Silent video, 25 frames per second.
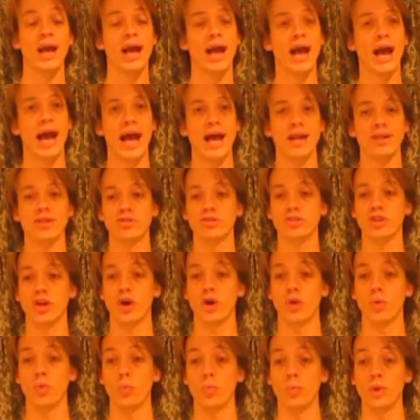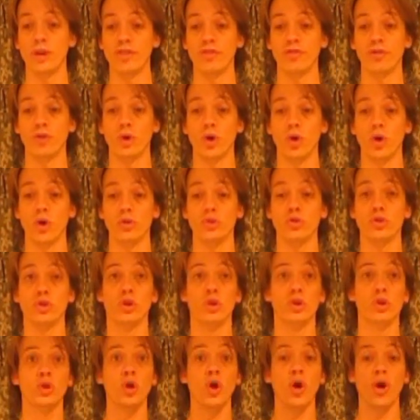And so we've got
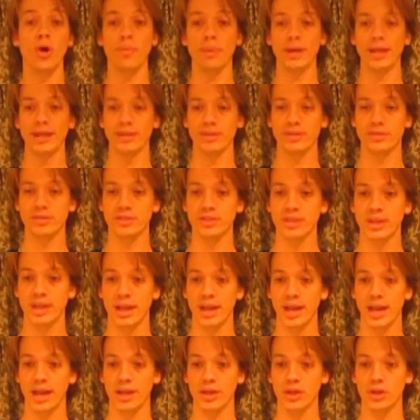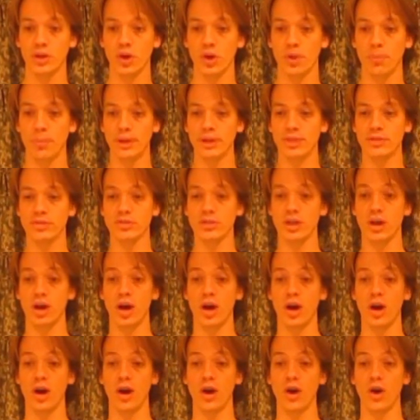comets, and comets
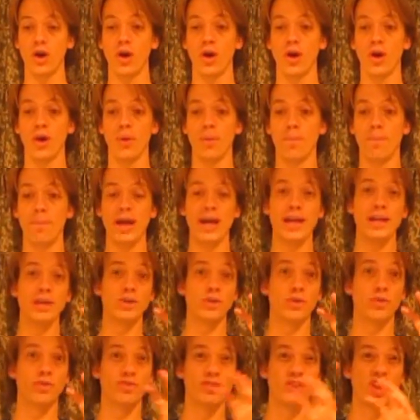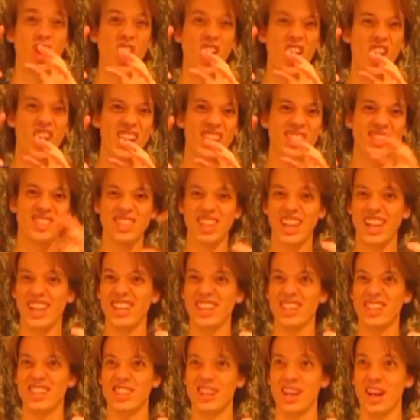are made of ice
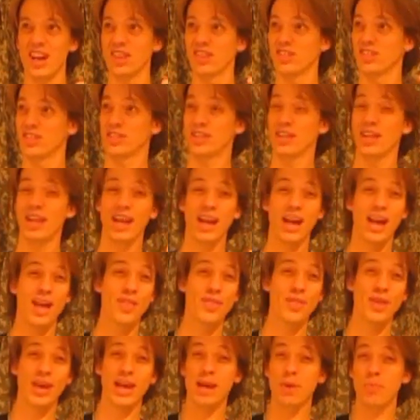and dust, and they